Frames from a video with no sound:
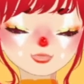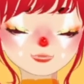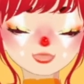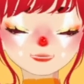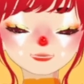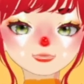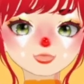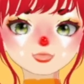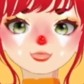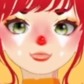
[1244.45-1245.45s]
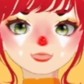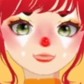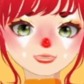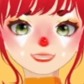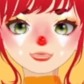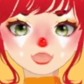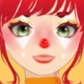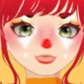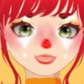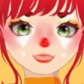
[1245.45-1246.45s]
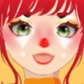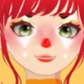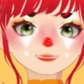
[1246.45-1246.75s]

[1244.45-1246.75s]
especially with me using a laptop camera.